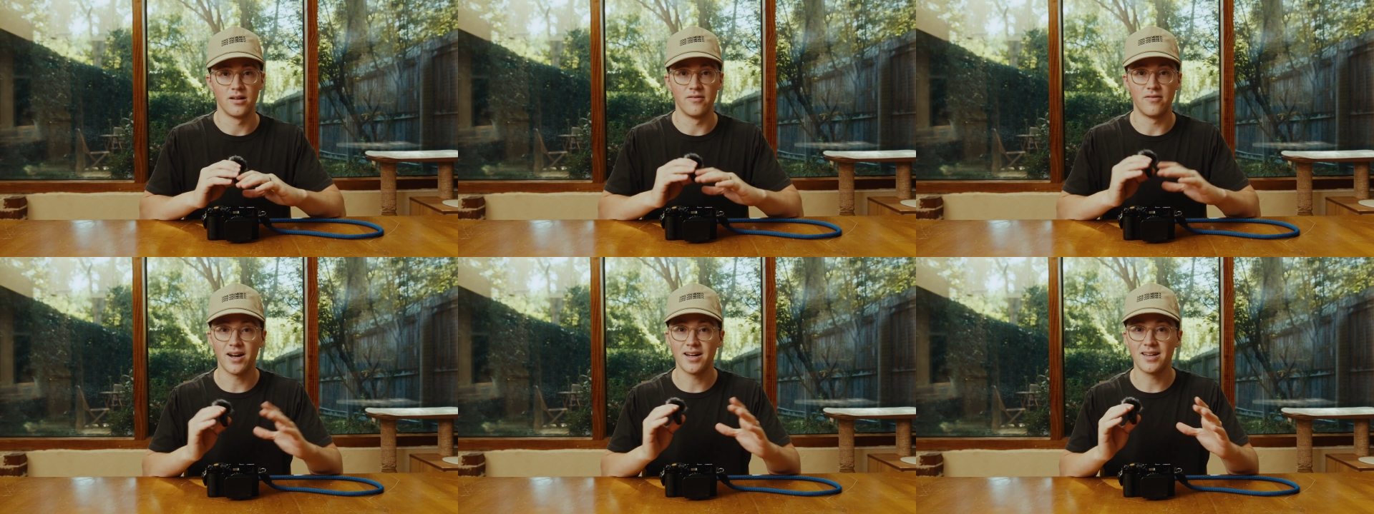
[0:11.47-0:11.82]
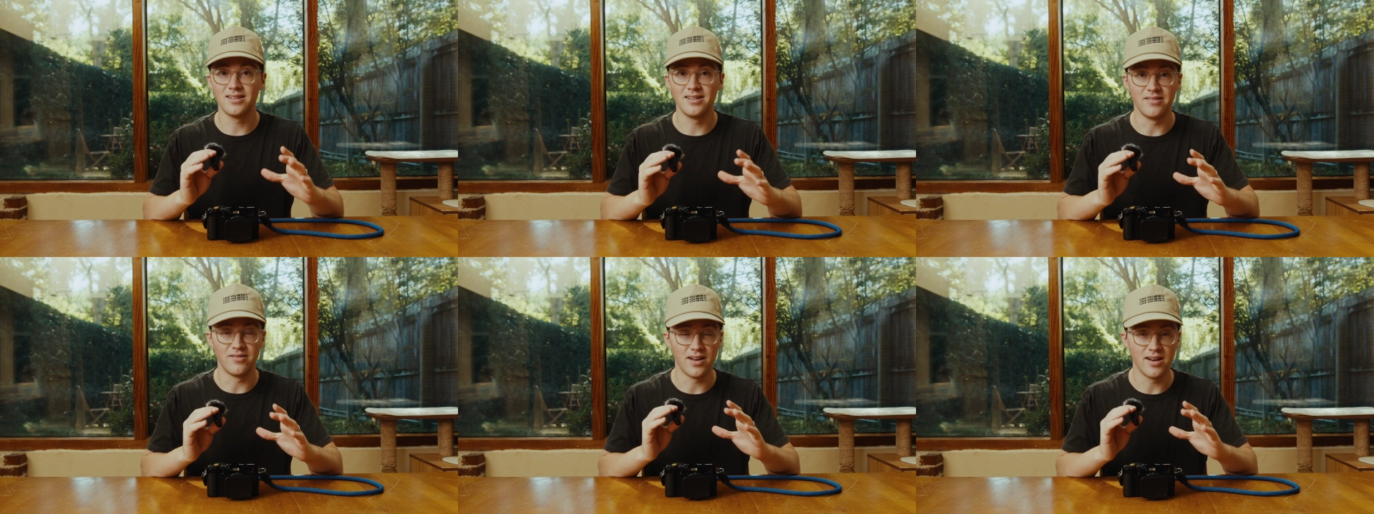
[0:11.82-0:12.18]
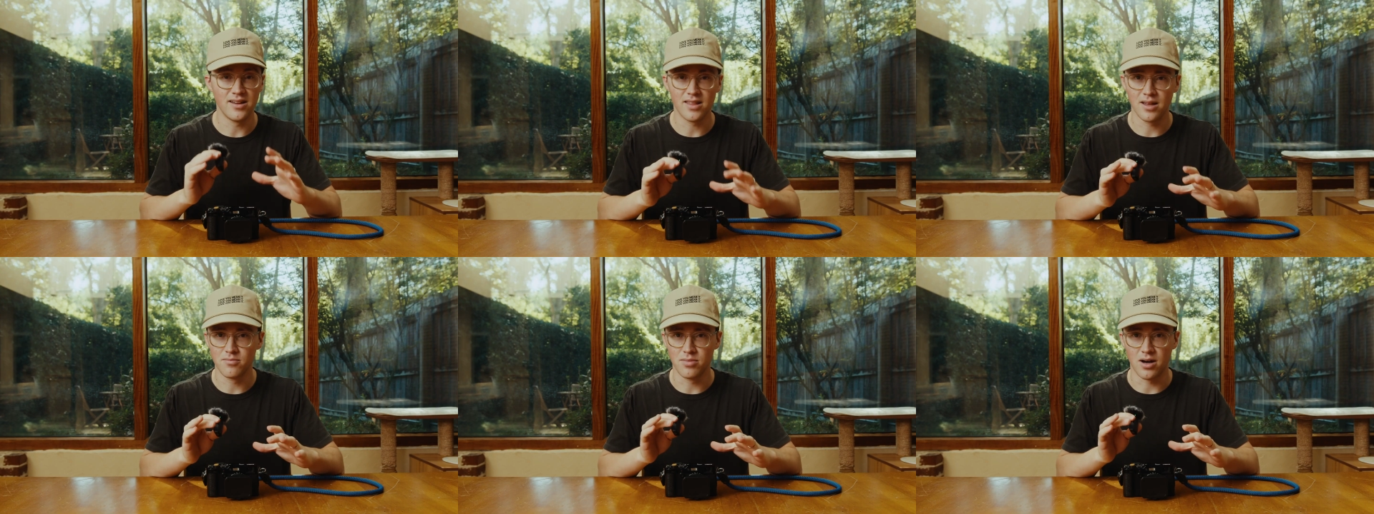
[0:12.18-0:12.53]
If I could leave
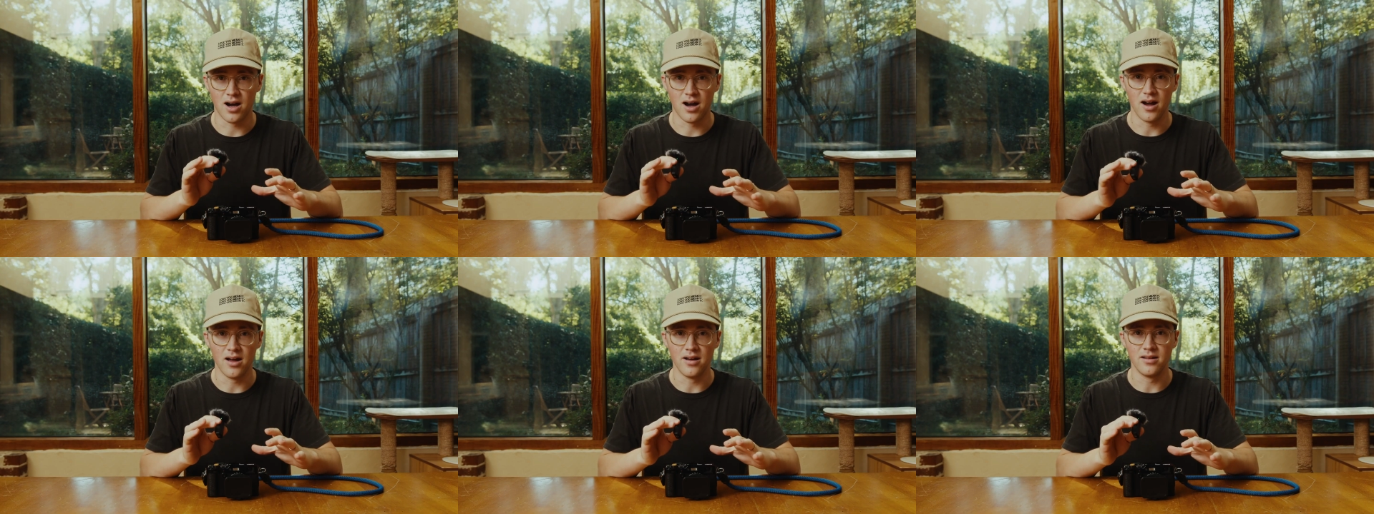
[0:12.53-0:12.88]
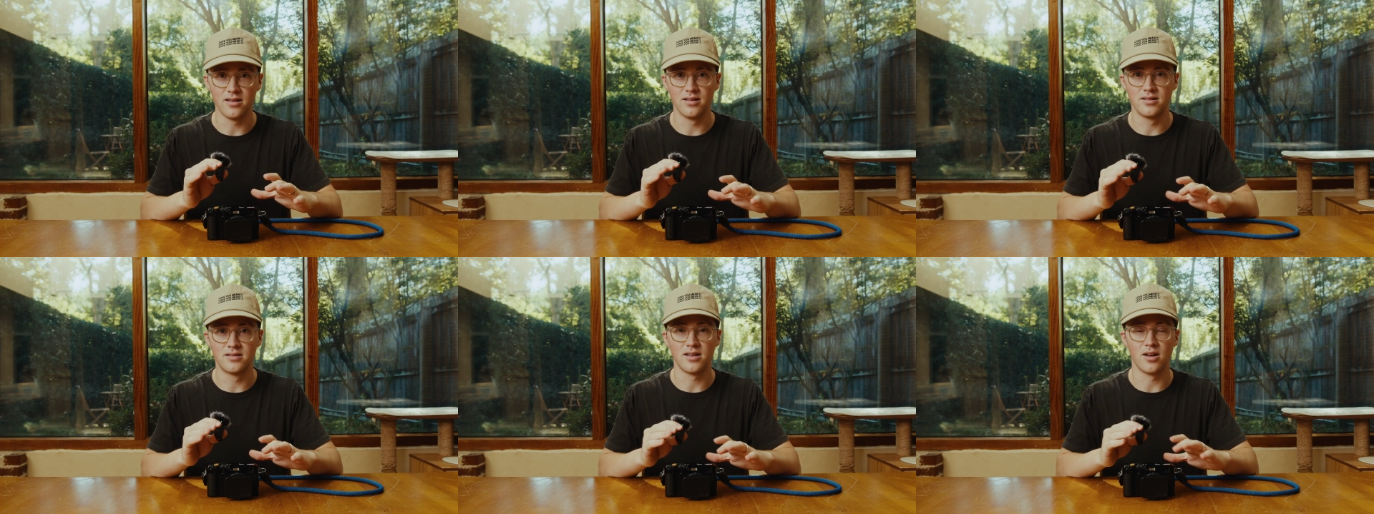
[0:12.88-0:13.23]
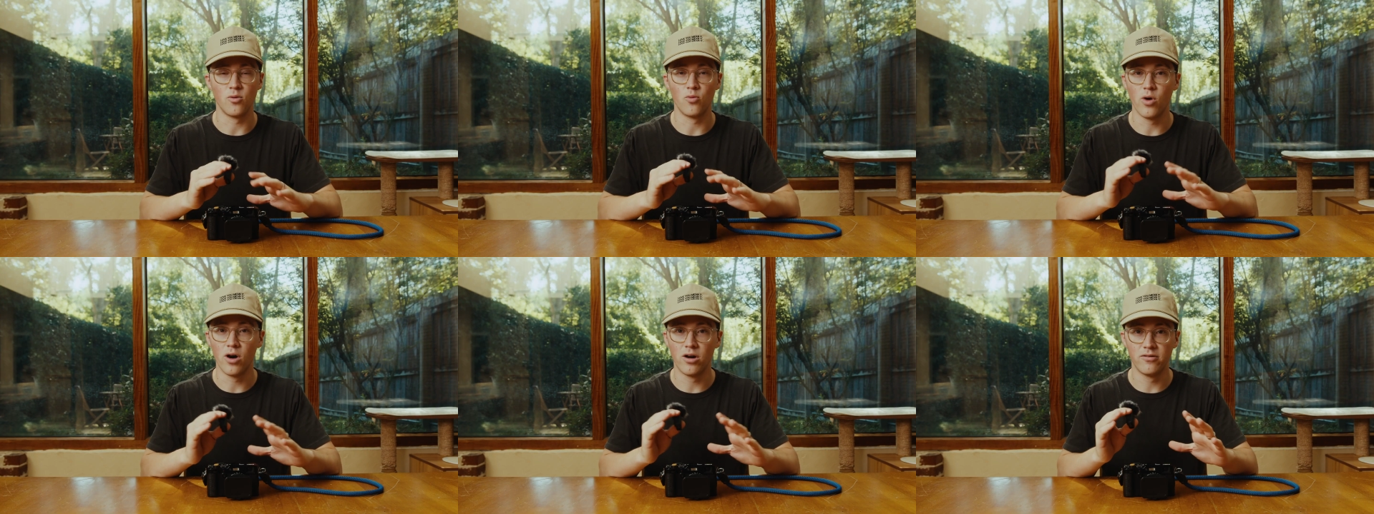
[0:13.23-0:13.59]
anything behind, it's
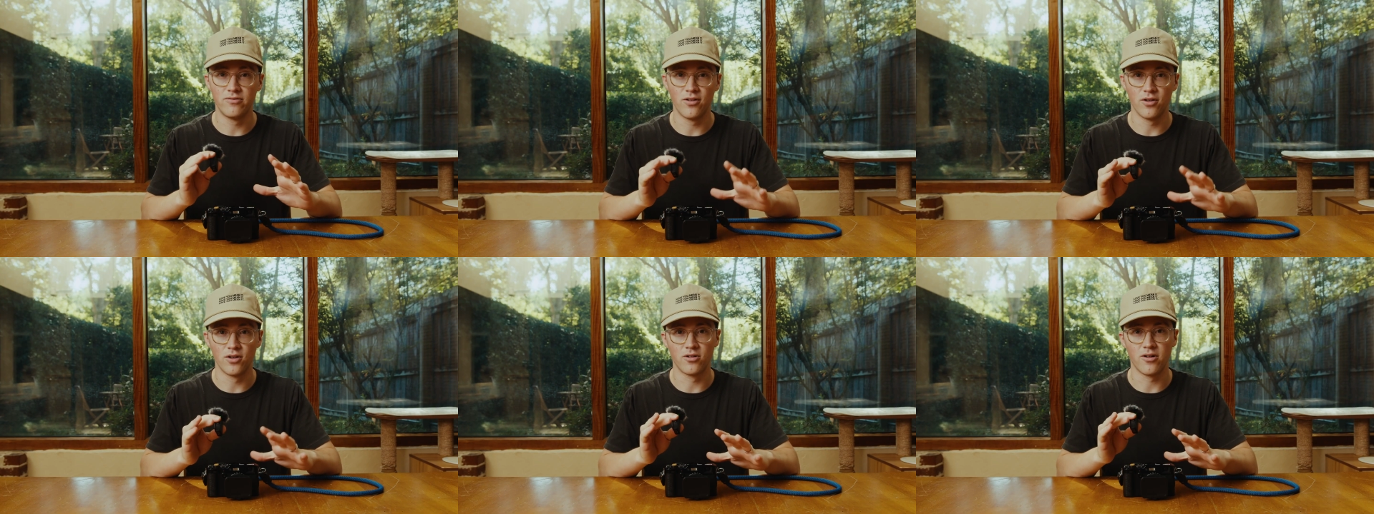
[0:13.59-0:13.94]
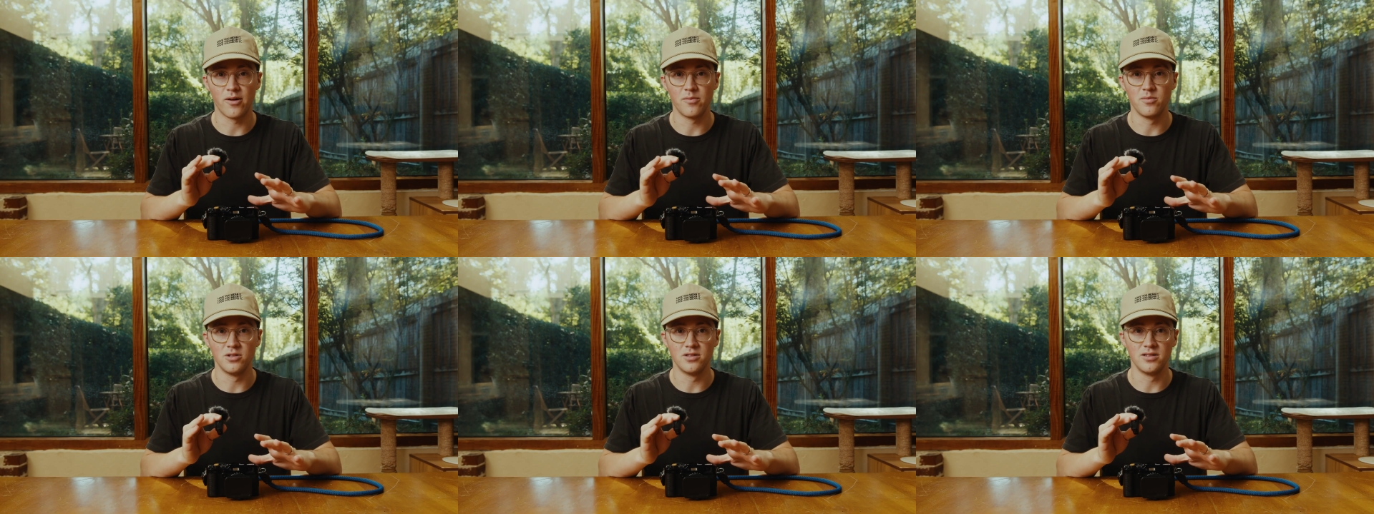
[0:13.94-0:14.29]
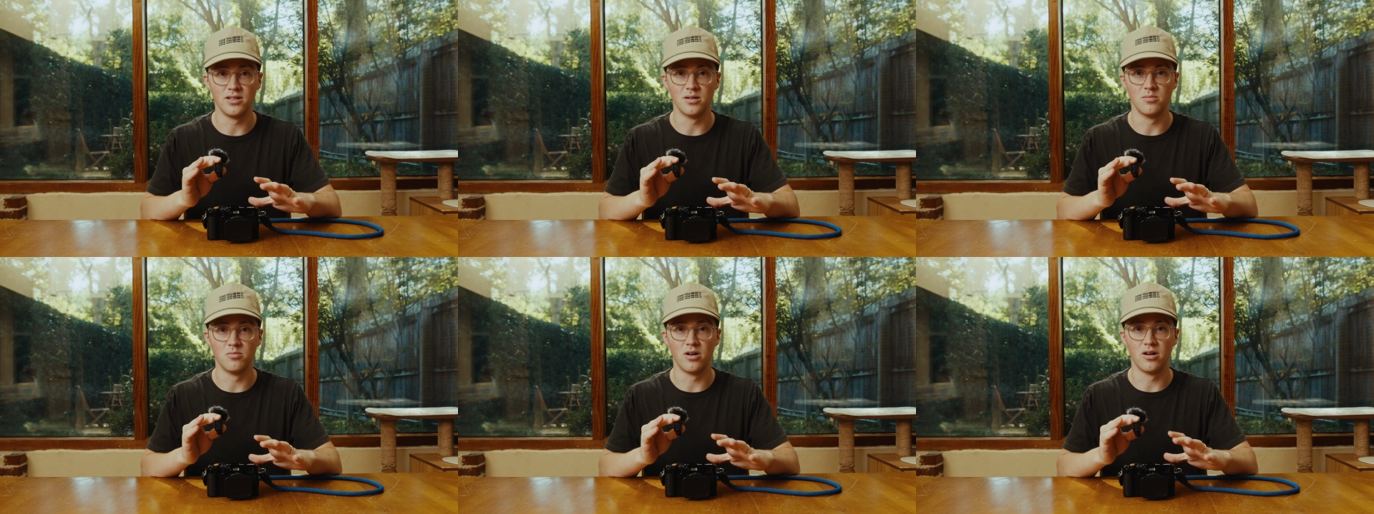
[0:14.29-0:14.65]
a well-photographed
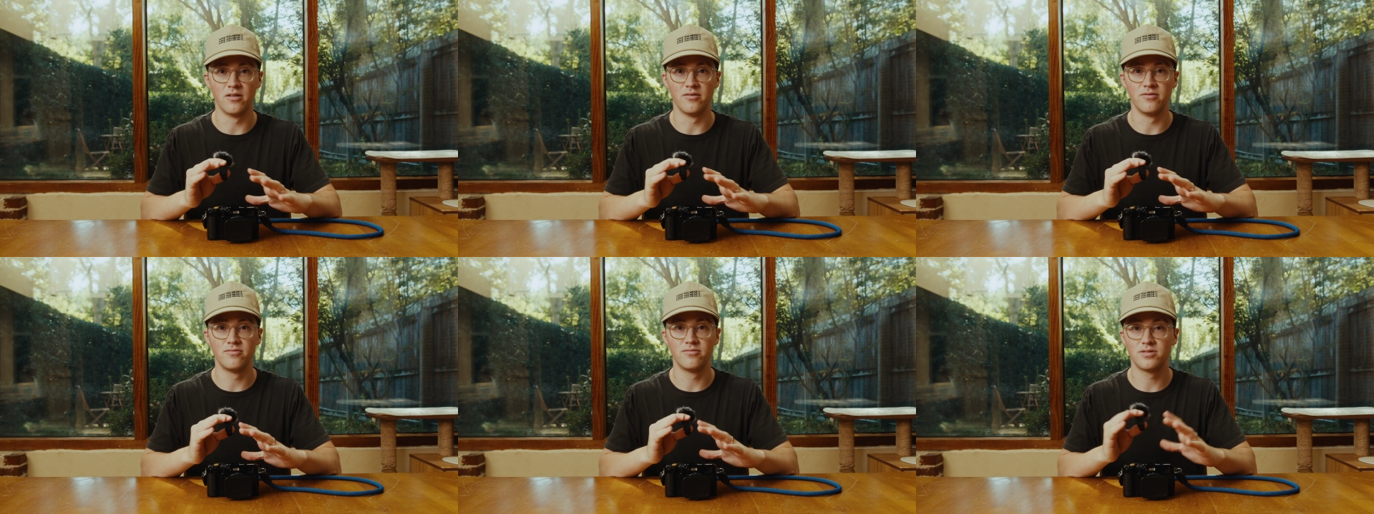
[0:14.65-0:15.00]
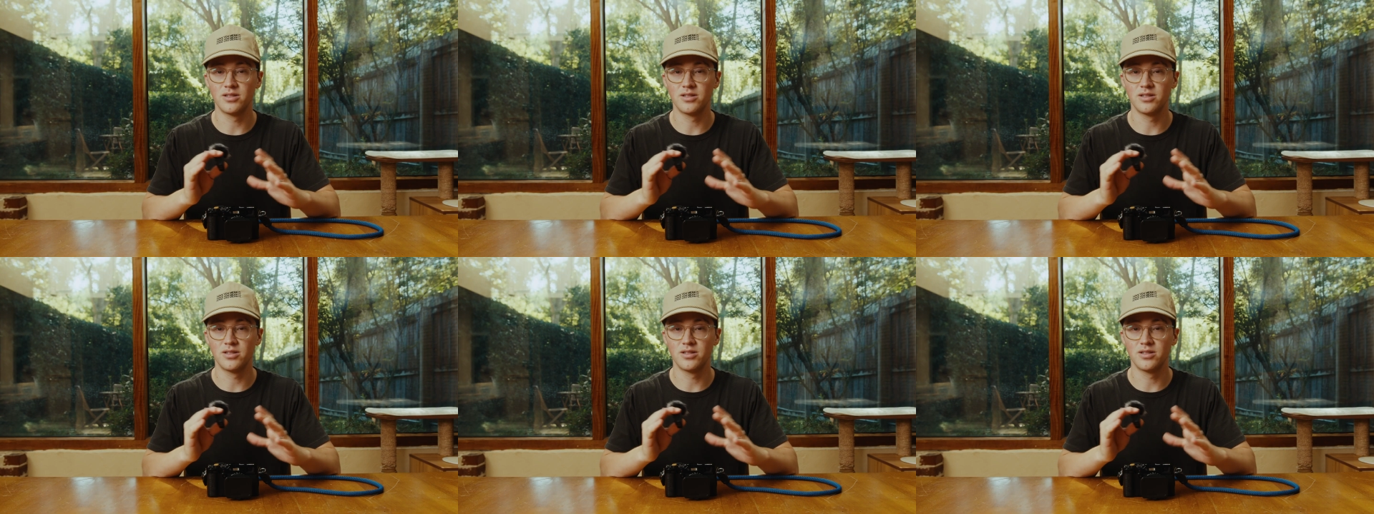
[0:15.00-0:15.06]
museum of